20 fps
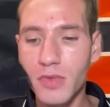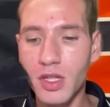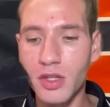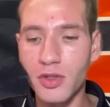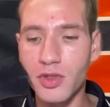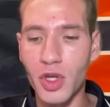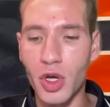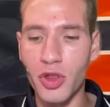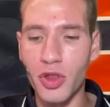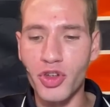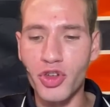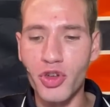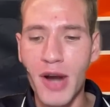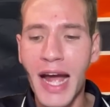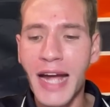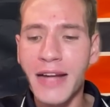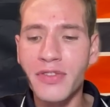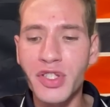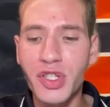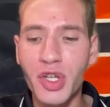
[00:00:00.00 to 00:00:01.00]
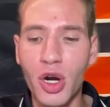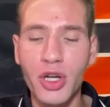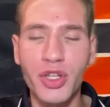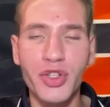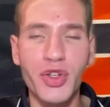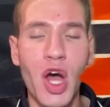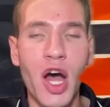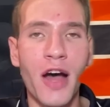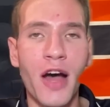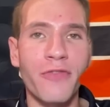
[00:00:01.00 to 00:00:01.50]
So the drive starts
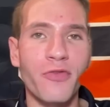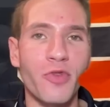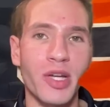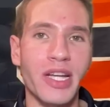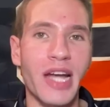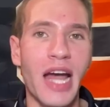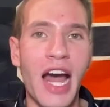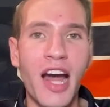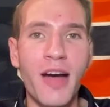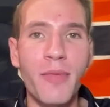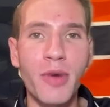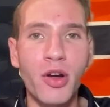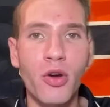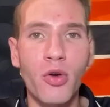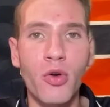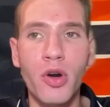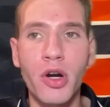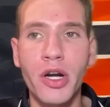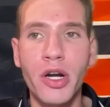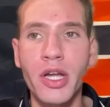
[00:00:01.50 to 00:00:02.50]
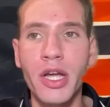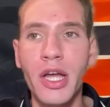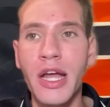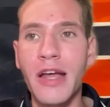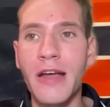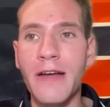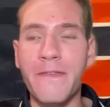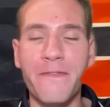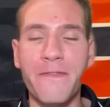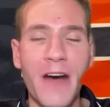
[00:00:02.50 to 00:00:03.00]
off with Kyle McCord
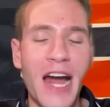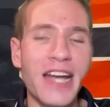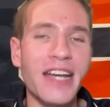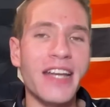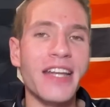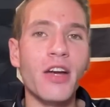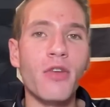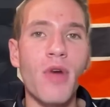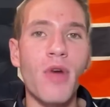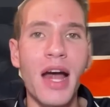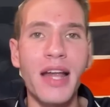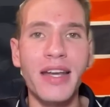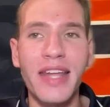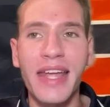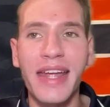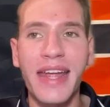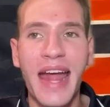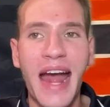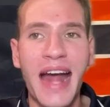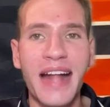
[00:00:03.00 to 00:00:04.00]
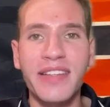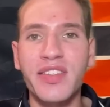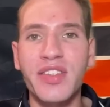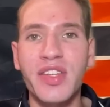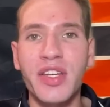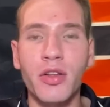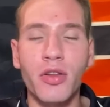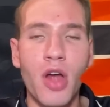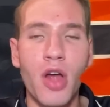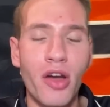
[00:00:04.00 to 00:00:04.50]
finding Oronde
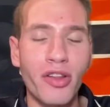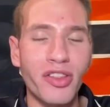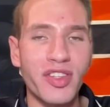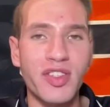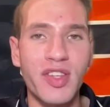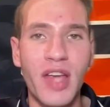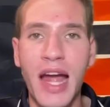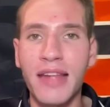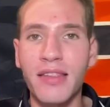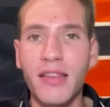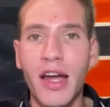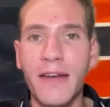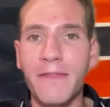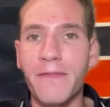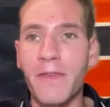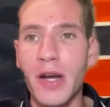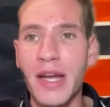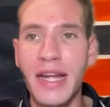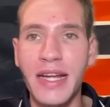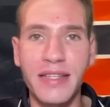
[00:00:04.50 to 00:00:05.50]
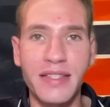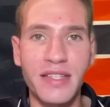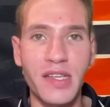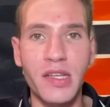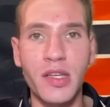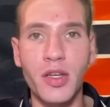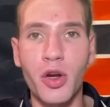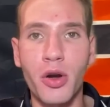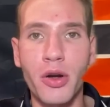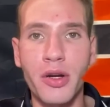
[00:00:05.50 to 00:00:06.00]
Gadsden along the sideline for
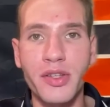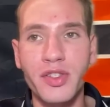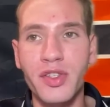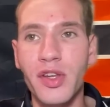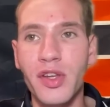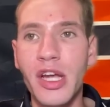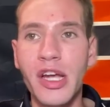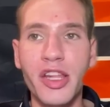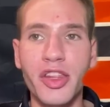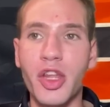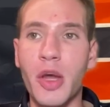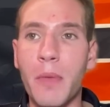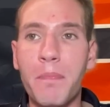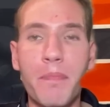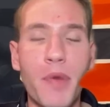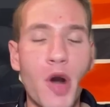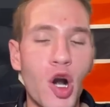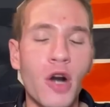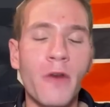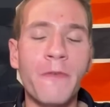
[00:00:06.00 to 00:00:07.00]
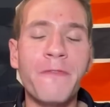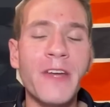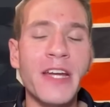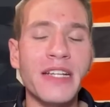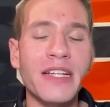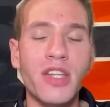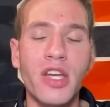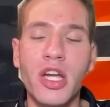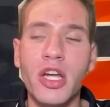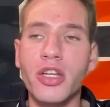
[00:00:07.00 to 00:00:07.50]
18 yards. The
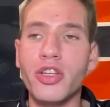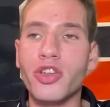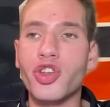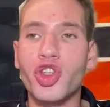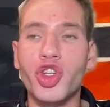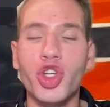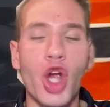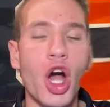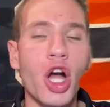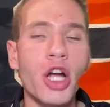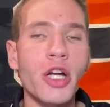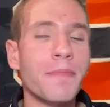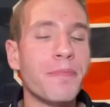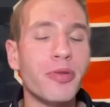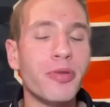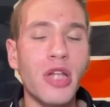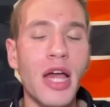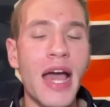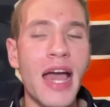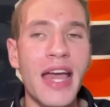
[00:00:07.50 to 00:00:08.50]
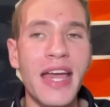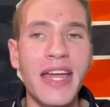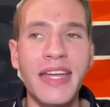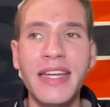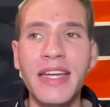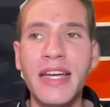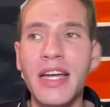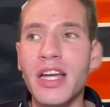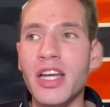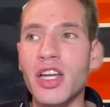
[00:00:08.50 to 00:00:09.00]
perfect chunk
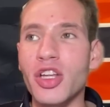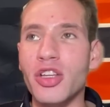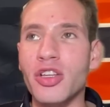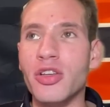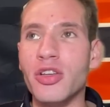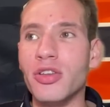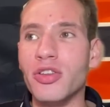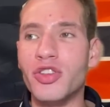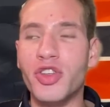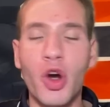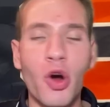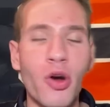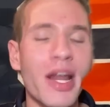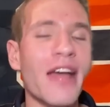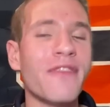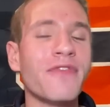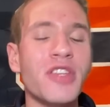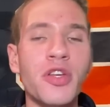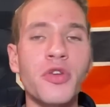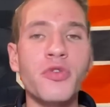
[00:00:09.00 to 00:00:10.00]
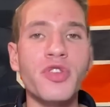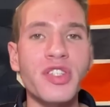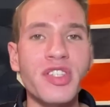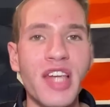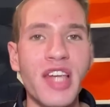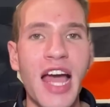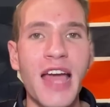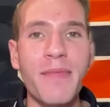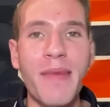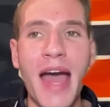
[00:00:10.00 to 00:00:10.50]
play. Don't have to use a
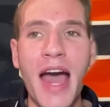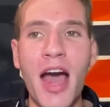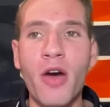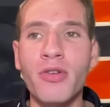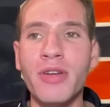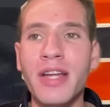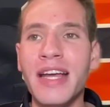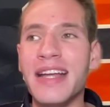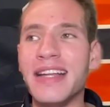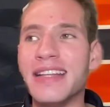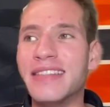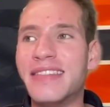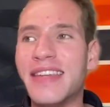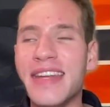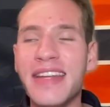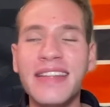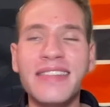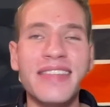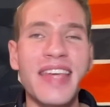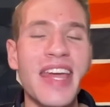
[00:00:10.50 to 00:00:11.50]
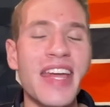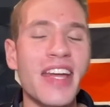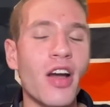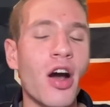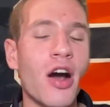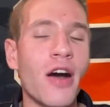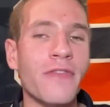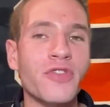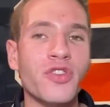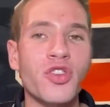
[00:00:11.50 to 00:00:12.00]
timeout. Didn't take
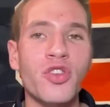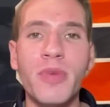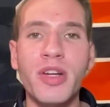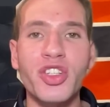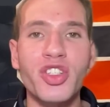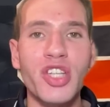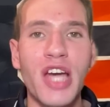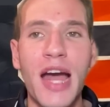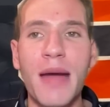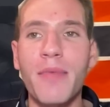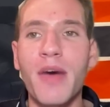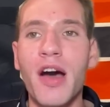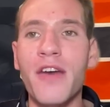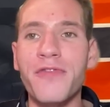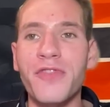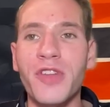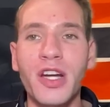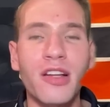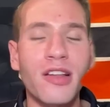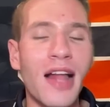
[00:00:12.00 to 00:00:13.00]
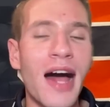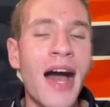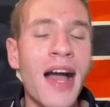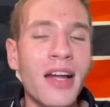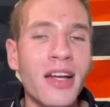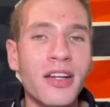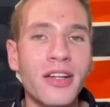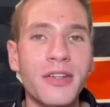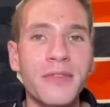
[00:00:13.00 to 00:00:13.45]
off too much time off the clock.